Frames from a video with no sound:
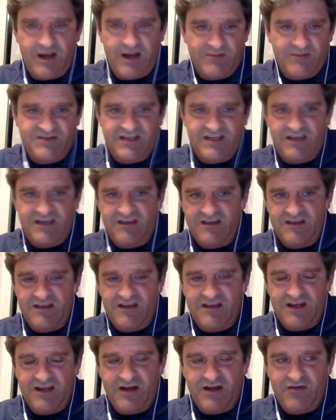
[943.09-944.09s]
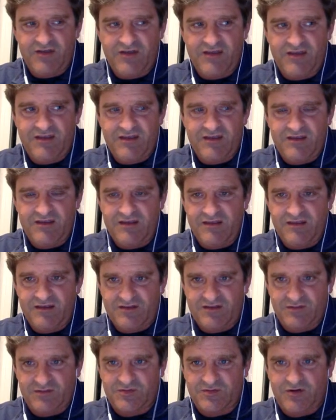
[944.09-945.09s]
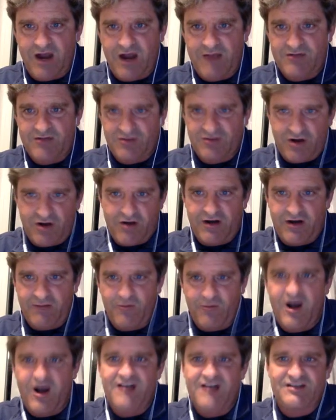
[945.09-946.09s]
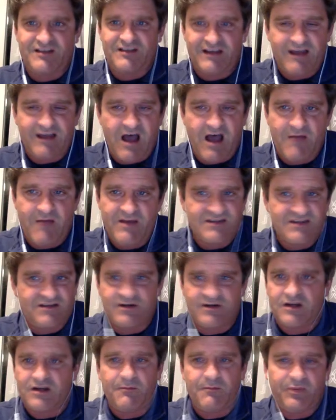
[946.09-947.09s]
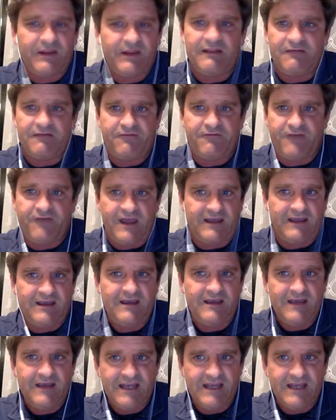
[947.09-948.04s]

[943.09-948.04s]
and I'm seeing the you know the, the the subscribers grow, and I'm watching the comments. They're completely fake.